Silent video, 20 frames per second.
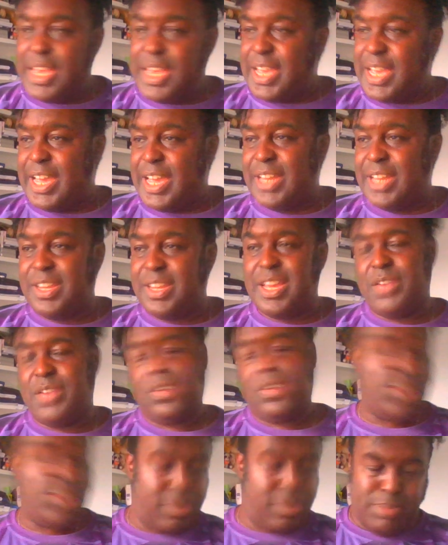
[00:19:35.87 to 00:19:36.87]
and I'm not
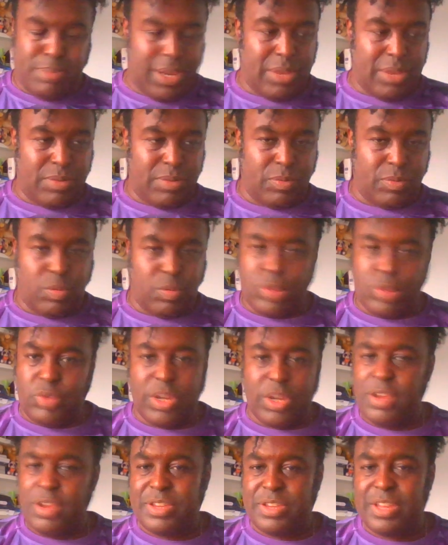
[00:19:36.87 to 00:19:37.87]
going to be one
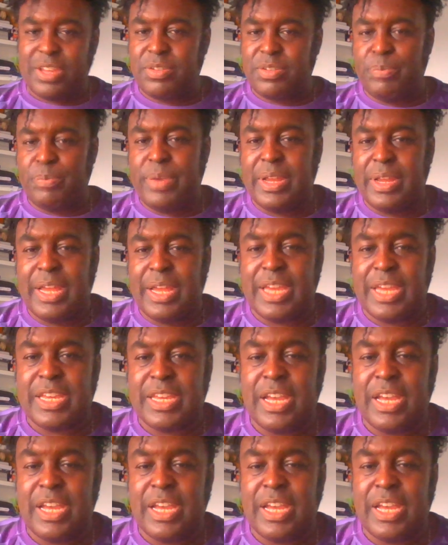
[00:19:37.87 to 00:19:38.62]
of those that will be like,